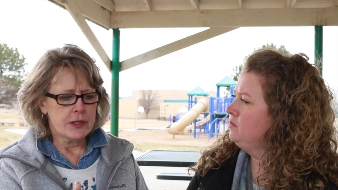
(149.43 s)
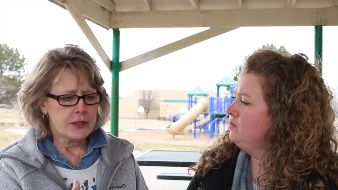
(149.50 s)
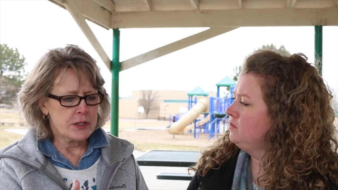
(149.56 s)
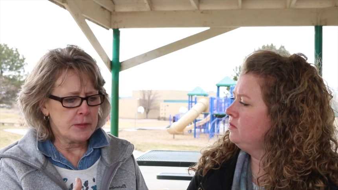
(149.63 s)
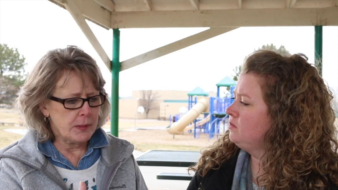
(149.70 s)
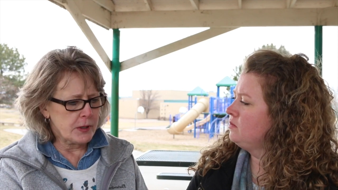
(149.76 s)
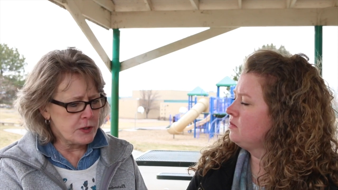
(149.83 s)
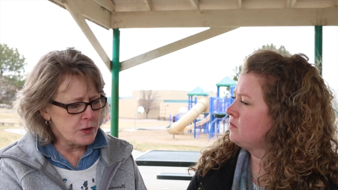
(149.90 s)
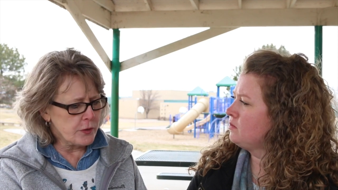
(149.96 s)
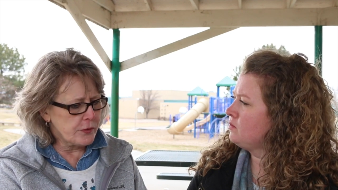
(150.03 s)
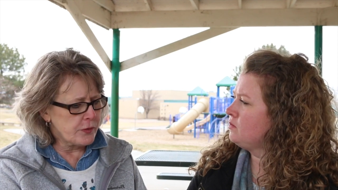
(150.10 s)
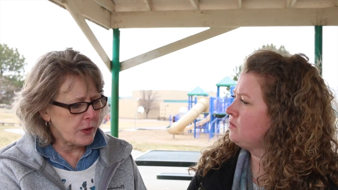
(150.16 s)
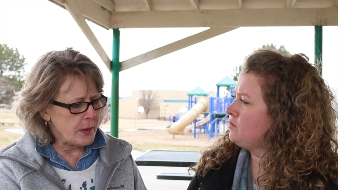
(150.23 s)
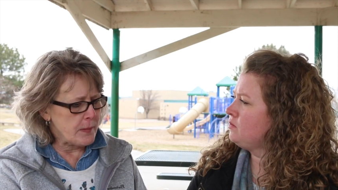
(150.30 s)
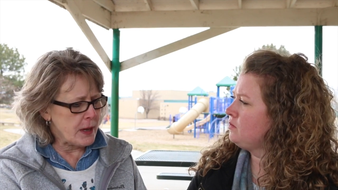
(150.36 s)
Speaker 1: spiritual
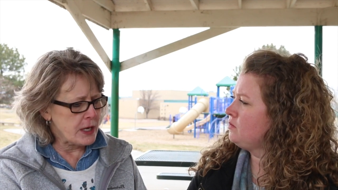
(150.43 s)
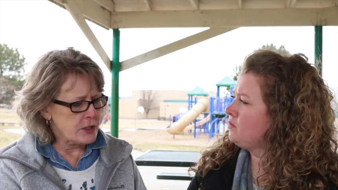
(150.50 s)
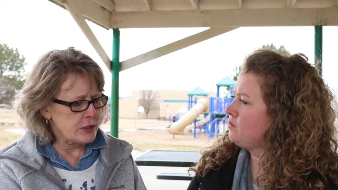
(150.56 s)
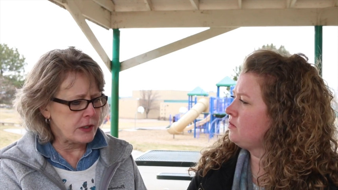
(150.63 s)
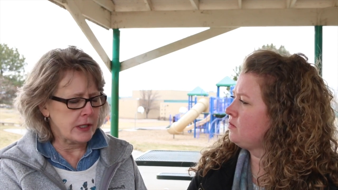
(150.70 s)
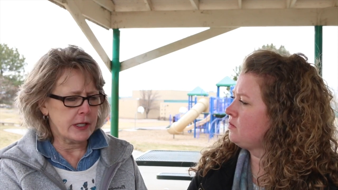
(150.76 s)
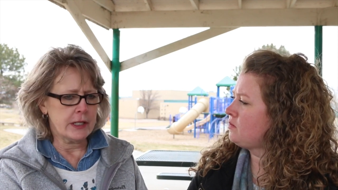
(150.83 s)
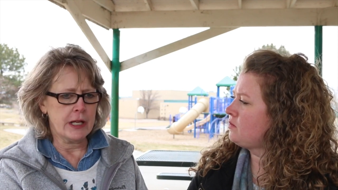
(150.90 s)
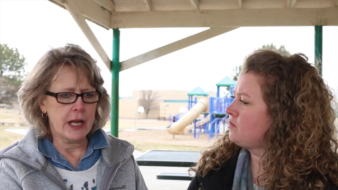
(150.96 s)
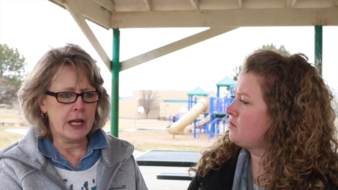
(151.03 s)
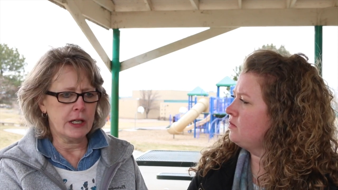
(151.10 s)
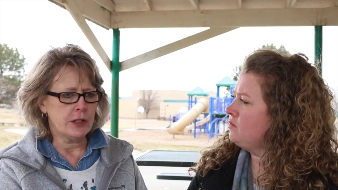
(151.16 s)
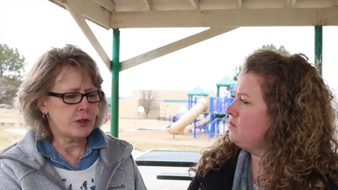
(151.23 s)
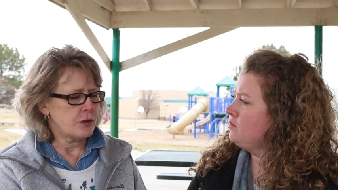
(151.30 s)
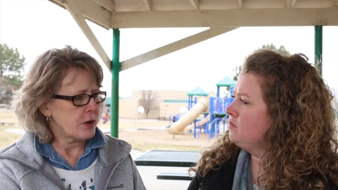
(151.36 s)
formation
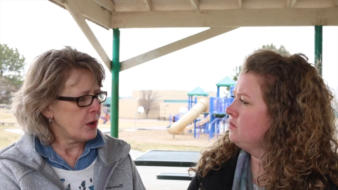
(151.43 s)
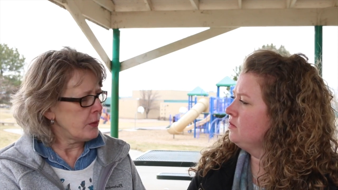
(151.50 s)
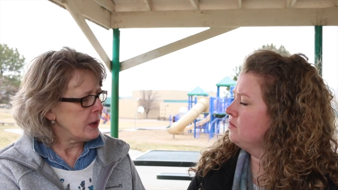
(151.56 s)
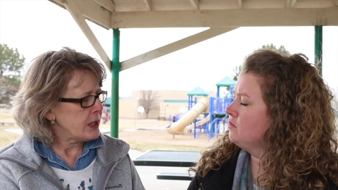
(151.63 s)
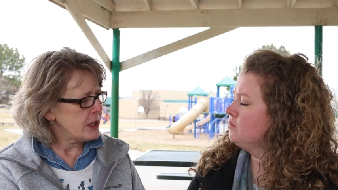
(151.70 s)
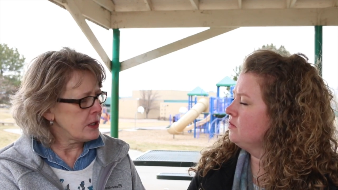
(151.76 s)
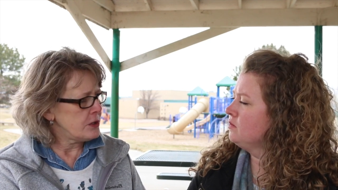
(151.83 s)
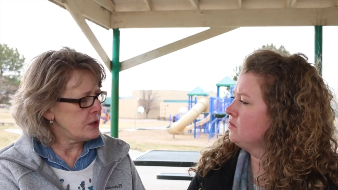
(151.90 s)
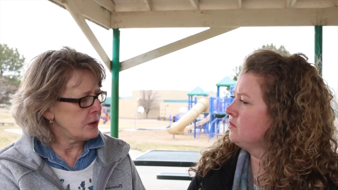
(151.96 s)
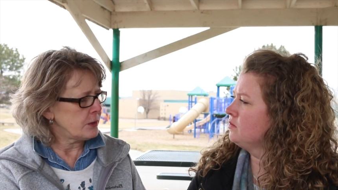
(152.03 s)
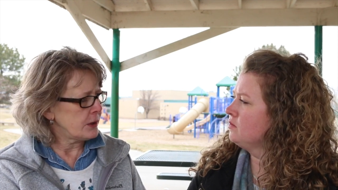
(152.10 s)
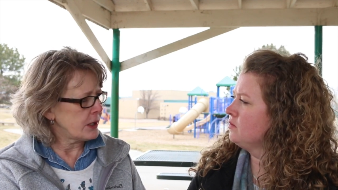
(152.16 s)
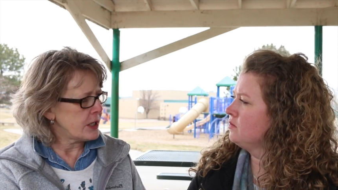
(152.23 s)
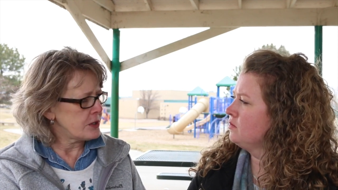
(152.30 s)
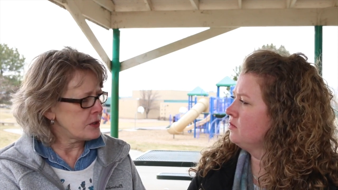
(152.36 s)
and growing in your
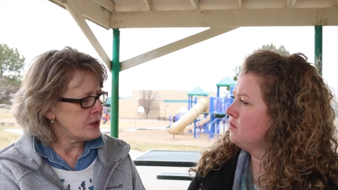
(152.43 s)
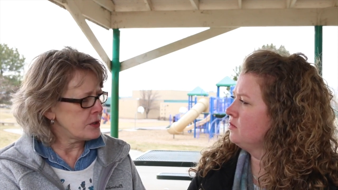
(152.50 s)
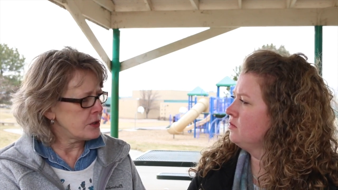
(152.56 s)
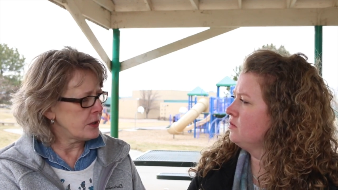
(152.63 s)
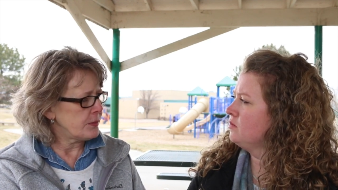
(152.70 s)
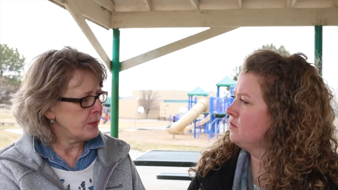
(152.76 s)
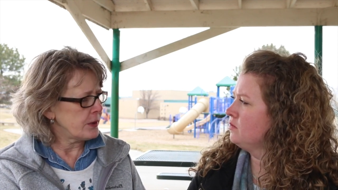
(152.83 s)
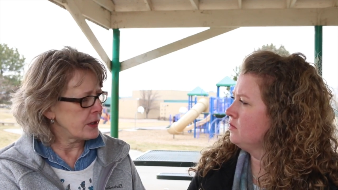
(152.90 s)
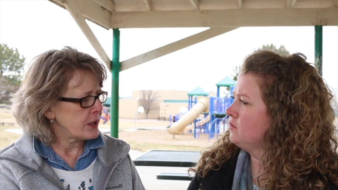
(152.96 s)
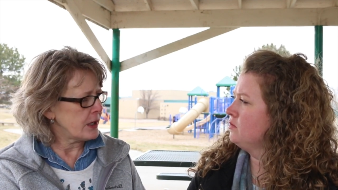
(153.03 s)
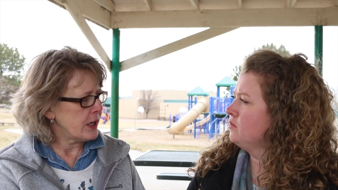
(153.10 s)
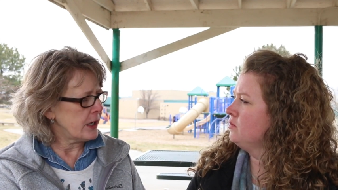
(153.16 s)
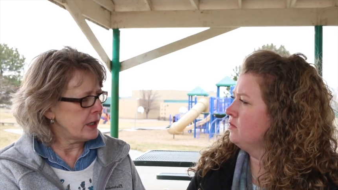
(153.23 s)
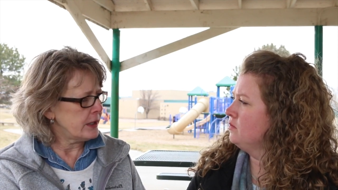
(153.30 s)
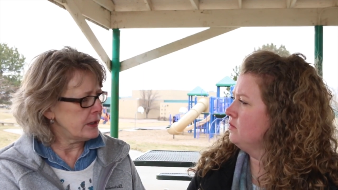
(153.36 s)
relationship with
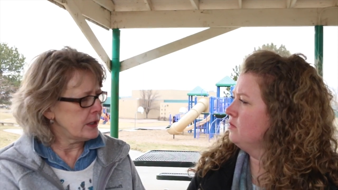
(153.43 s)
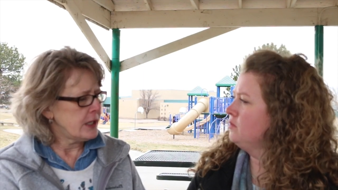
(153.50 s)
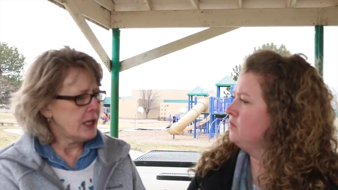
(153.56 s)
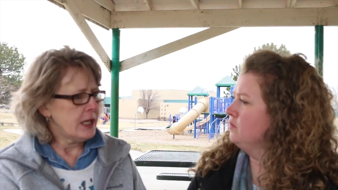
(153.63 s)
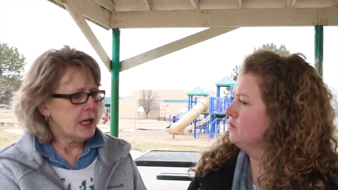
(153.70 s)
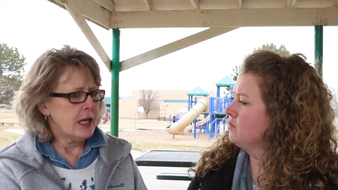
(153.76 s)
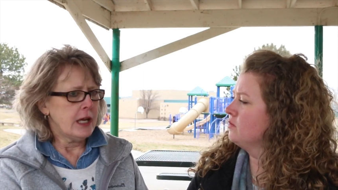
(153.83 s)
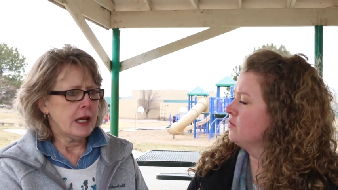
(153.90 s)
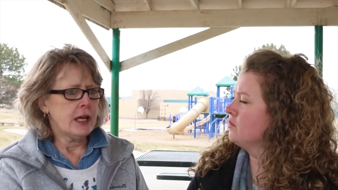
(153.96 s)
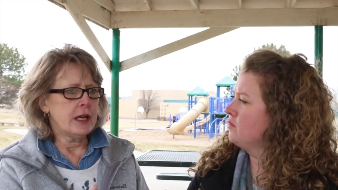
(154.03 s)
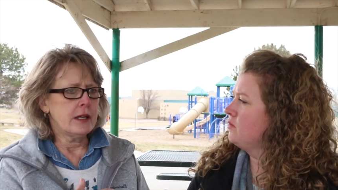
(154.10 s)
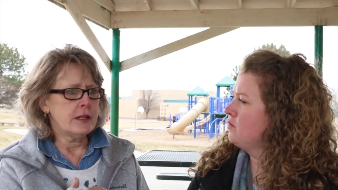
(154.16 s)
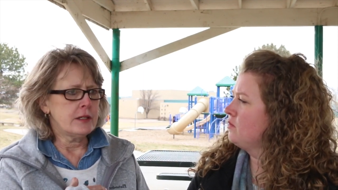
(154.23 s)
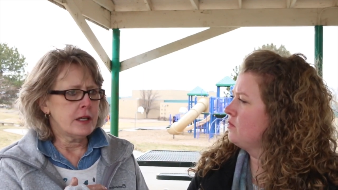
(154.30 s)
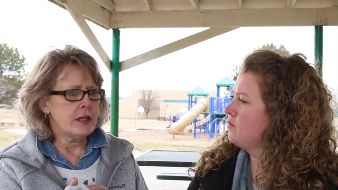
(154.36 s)
God. Mm-hmm.
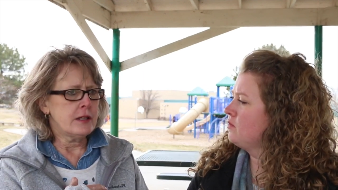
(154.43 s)
And